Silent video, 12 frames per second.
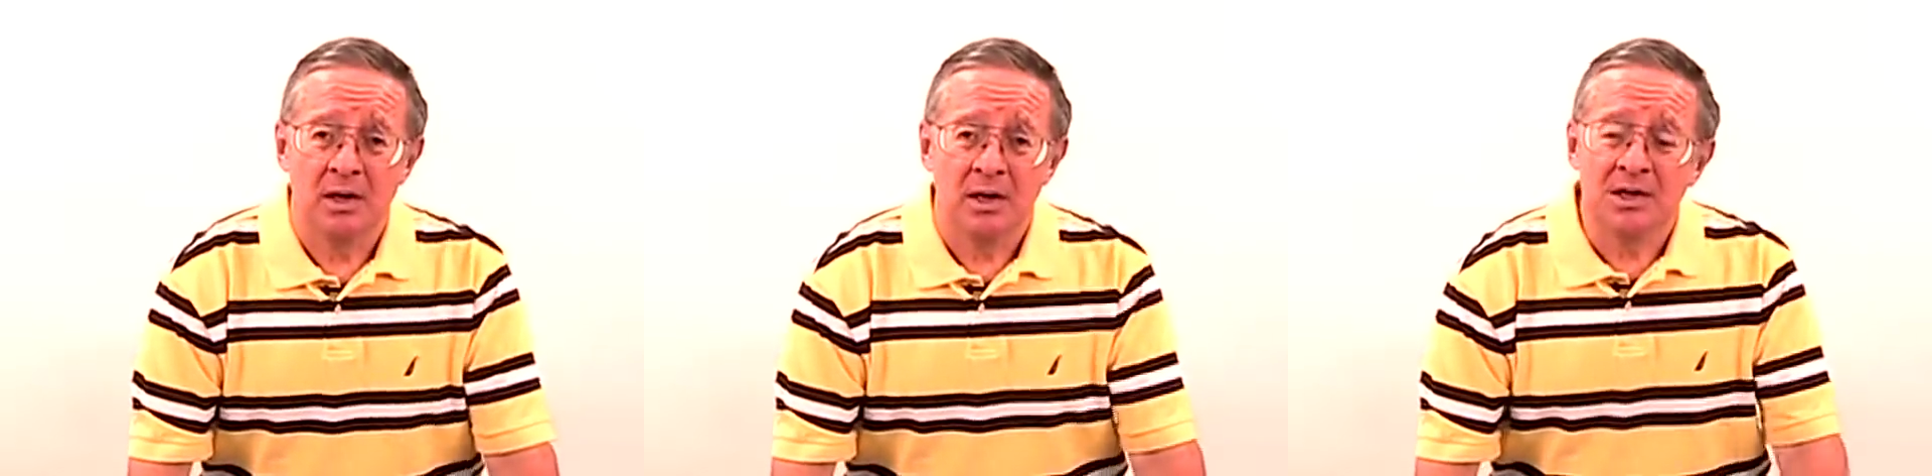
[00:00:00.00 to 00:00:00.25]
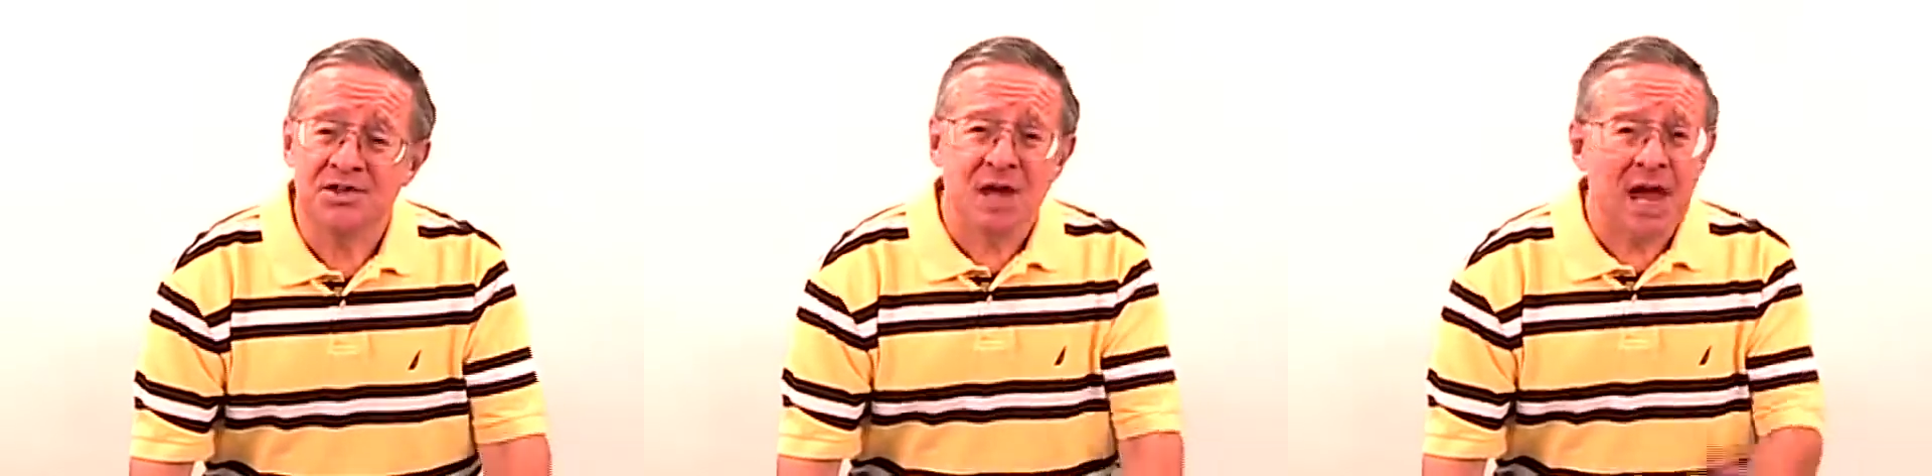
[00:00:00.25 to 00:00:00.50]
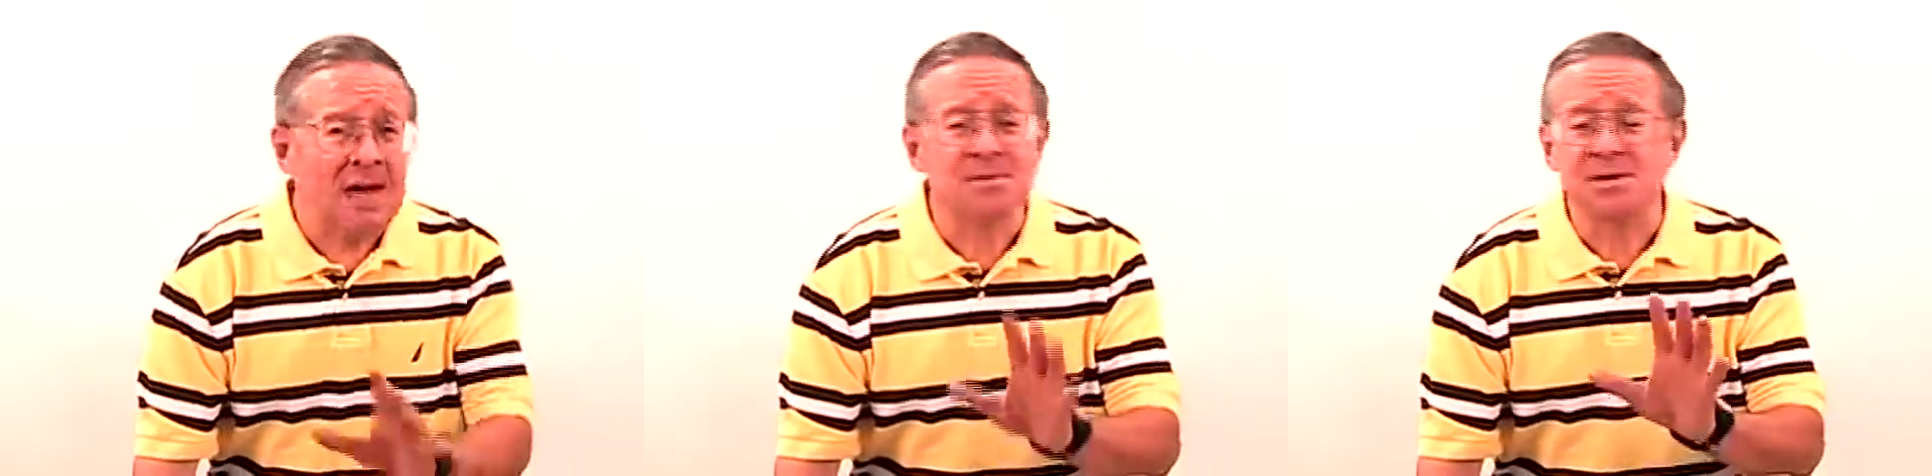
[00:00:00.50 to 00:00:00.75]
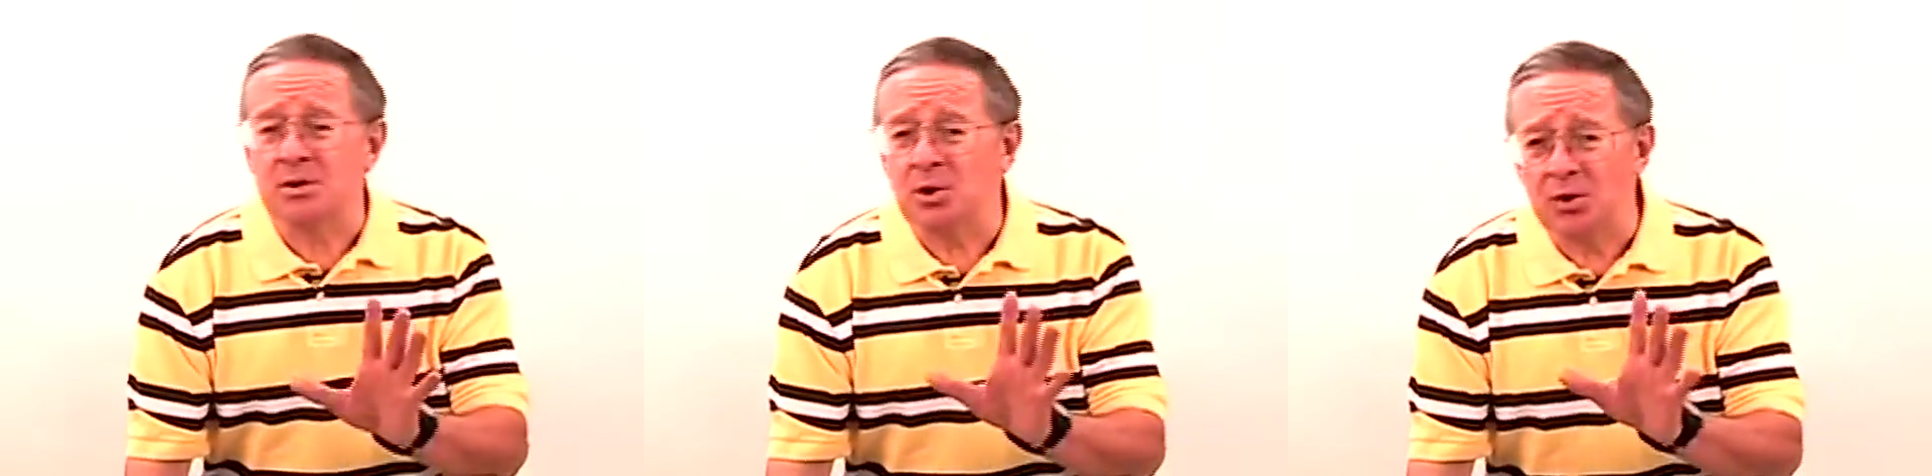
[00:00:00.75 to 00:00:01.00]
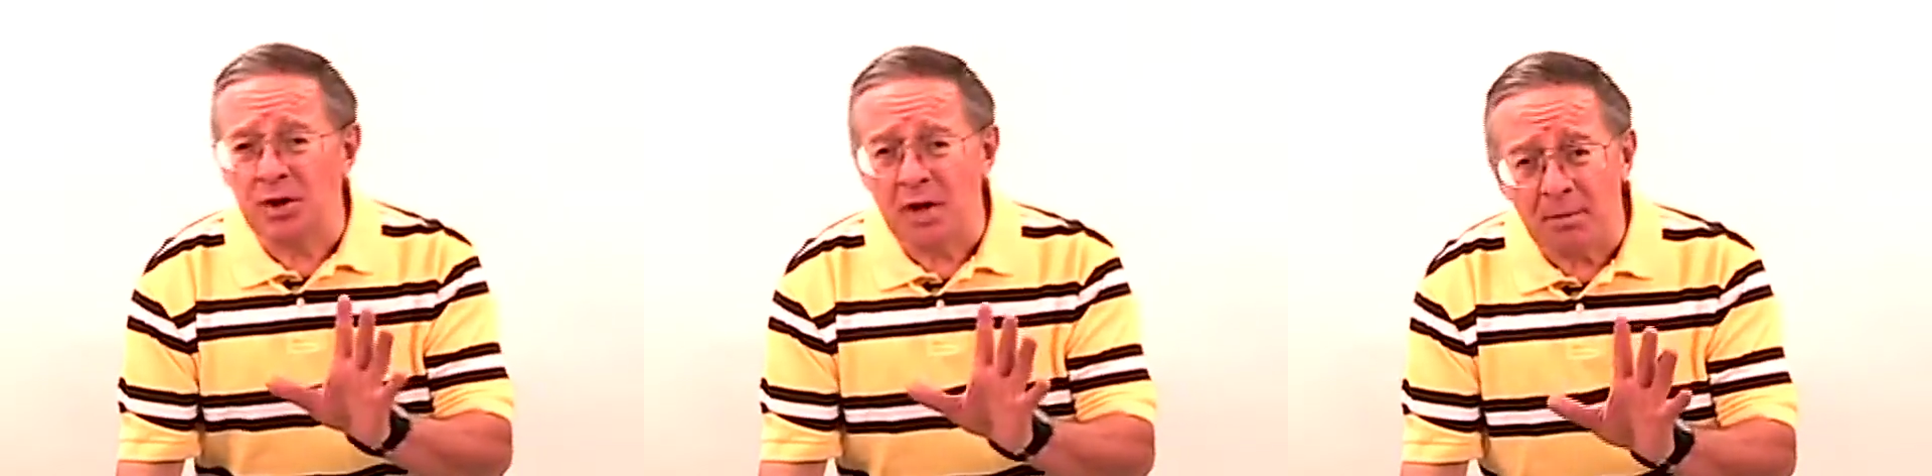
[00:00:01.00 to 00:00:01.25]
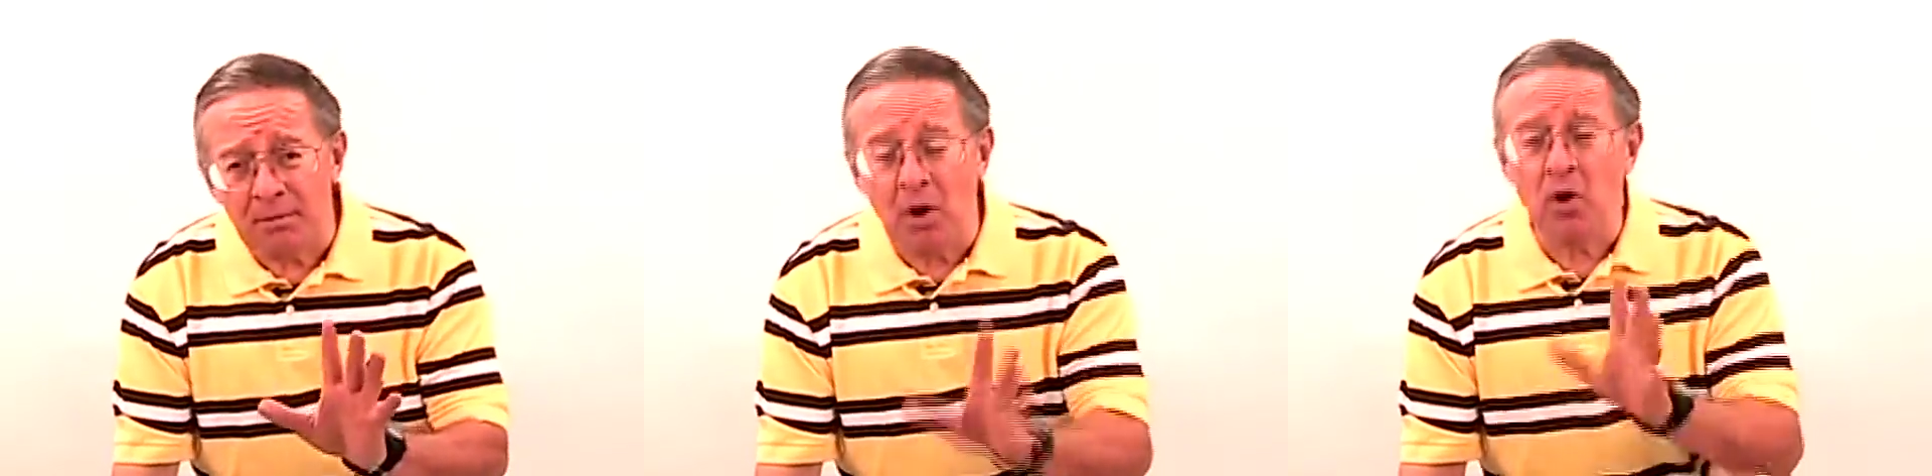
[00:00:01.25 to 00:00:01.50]
is absolutely
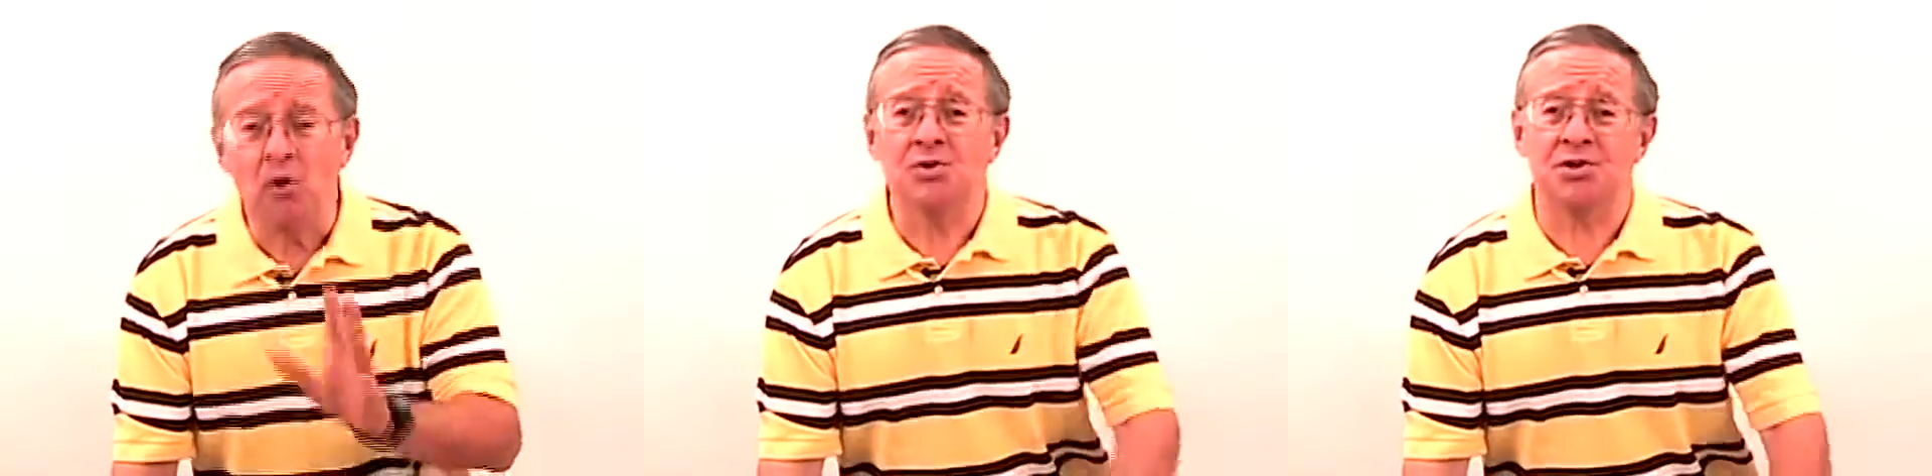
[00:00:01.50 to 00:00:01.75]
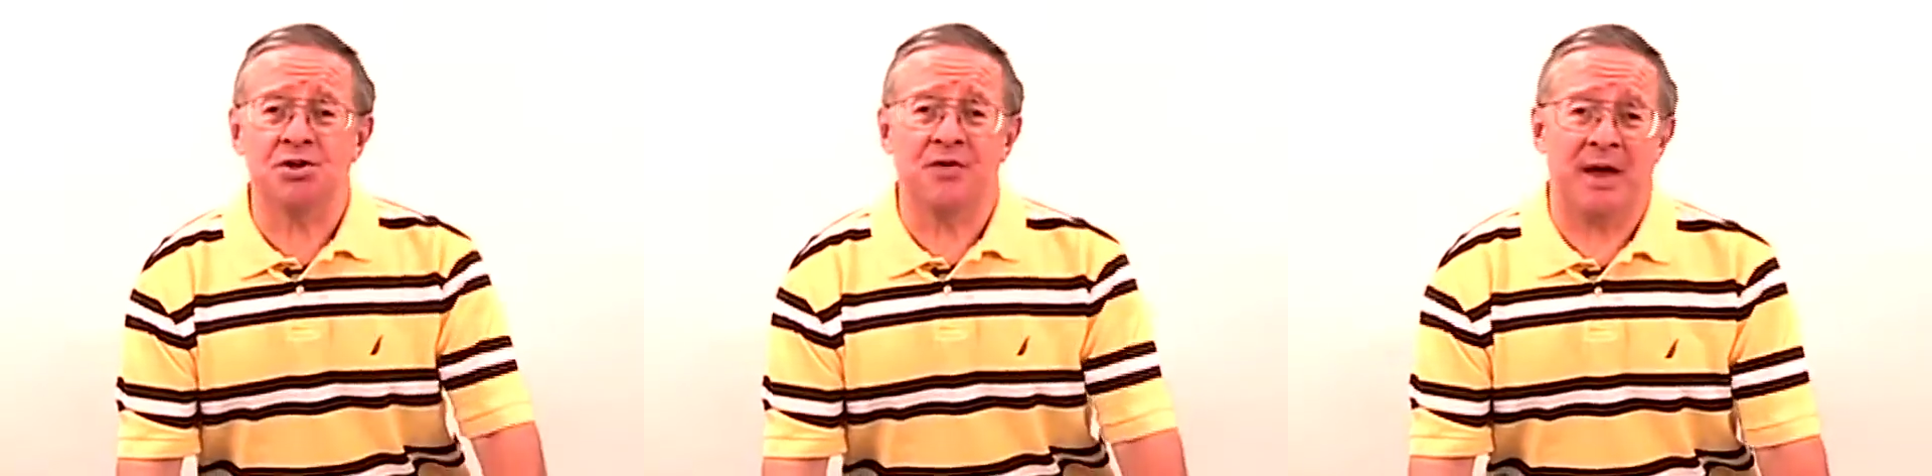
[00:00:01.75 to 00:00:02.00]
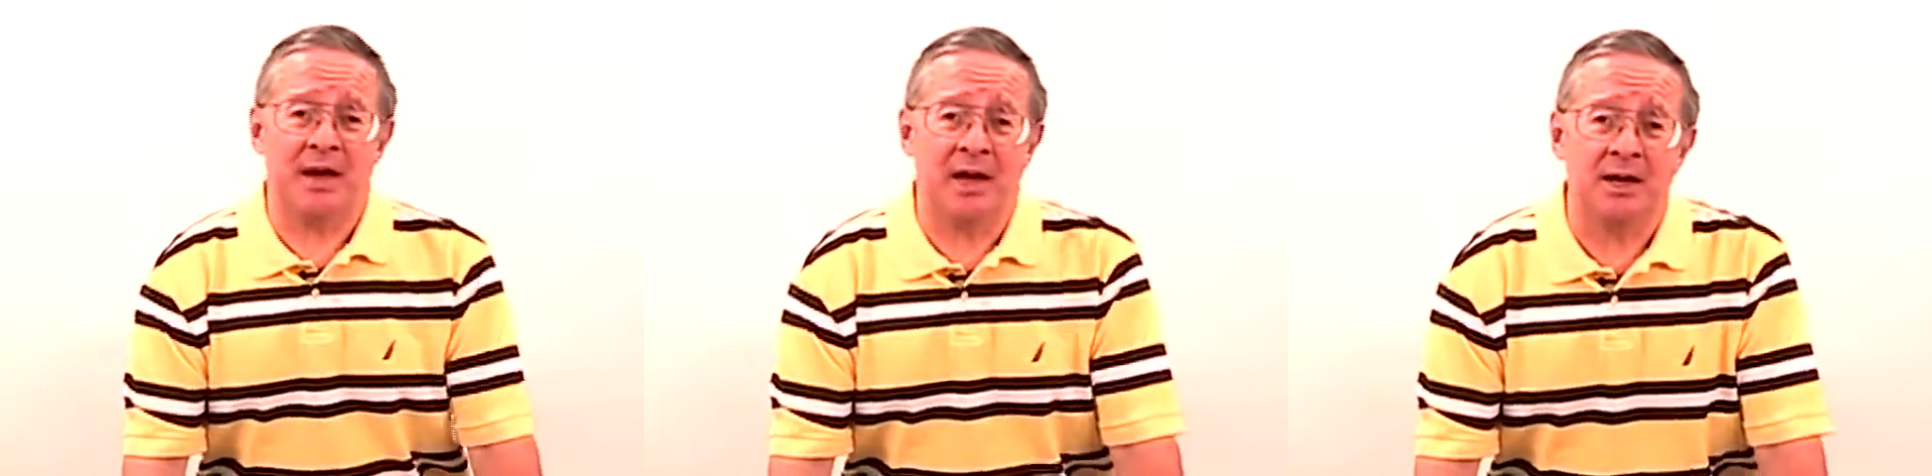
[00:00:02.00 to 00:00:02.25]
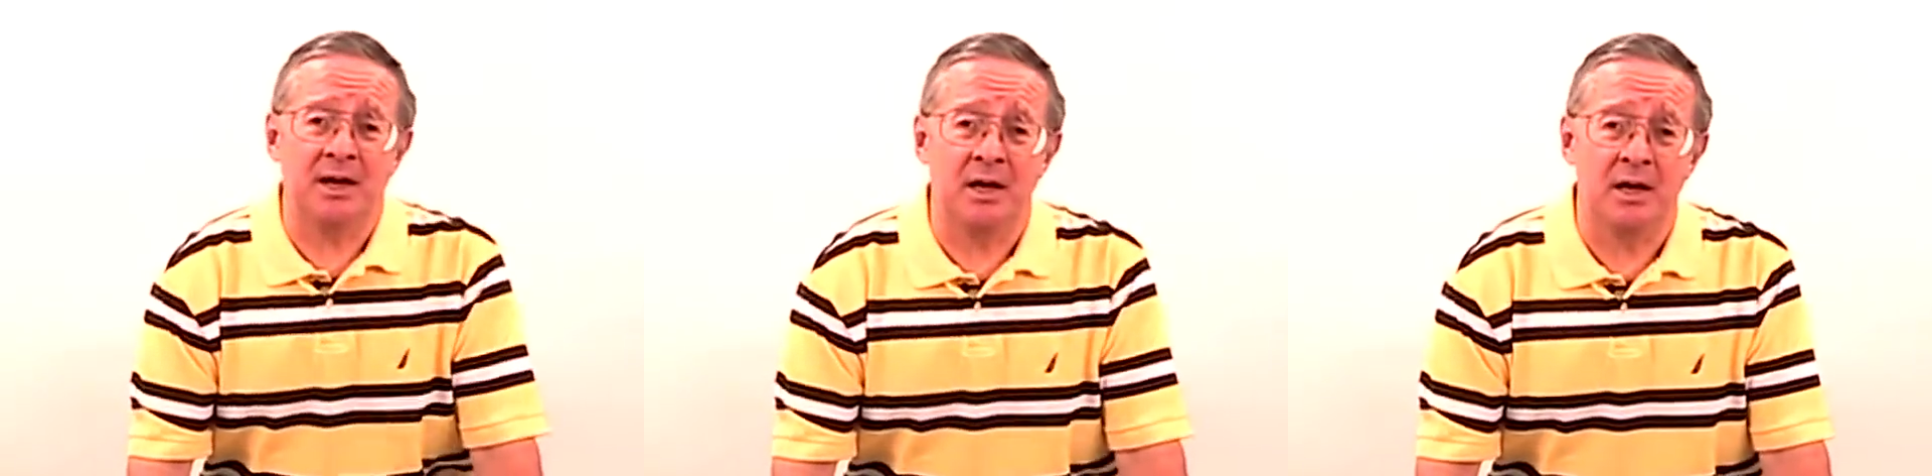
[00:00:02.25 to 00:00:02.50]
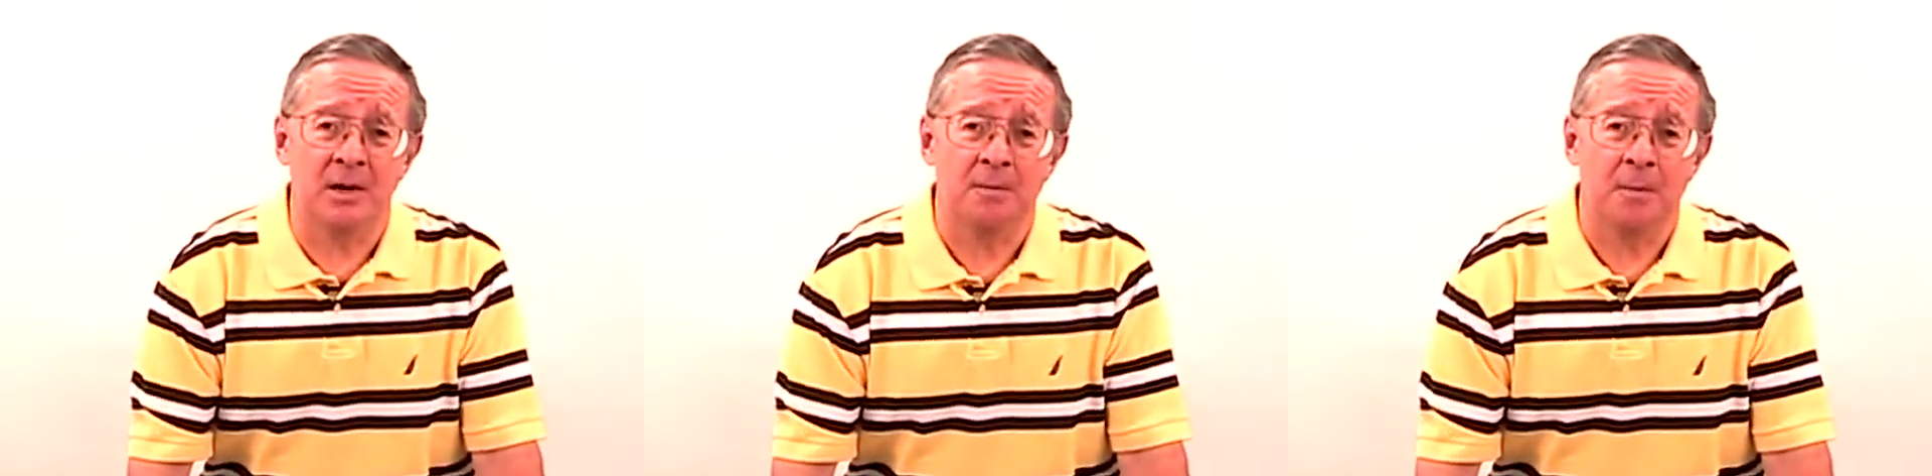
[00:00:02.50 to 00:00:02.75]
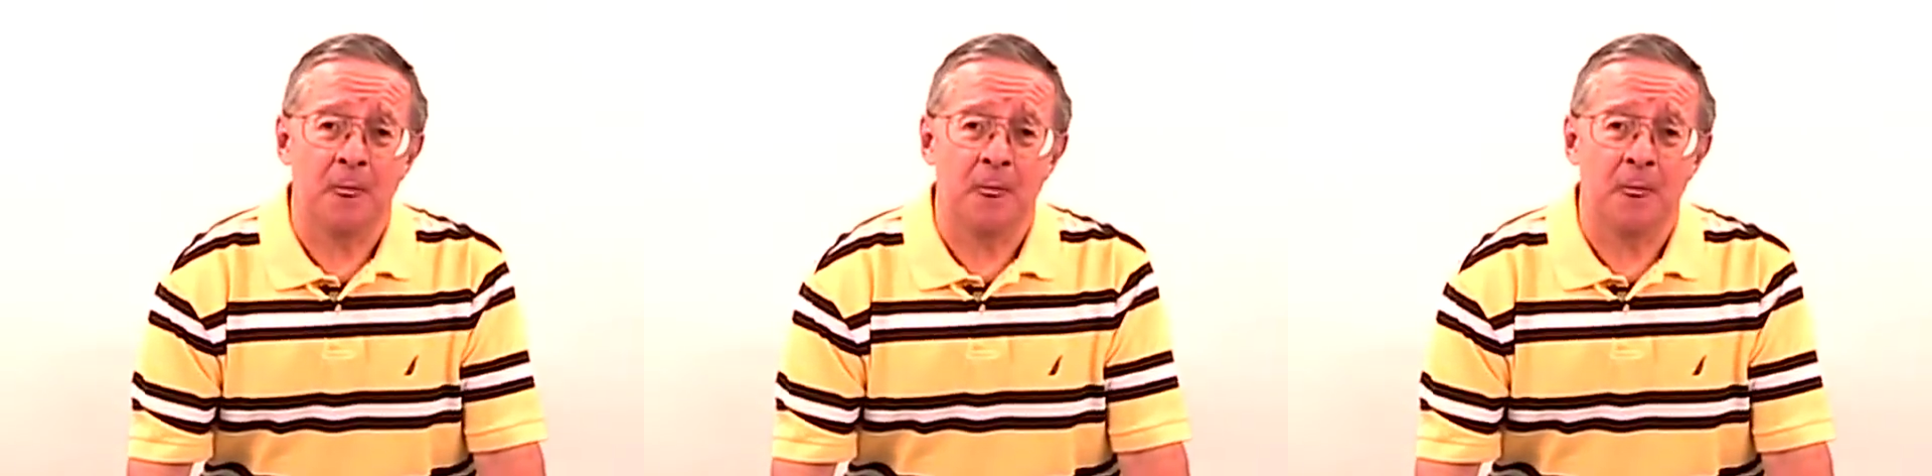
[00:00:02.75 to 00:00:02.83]
opposed to that idea.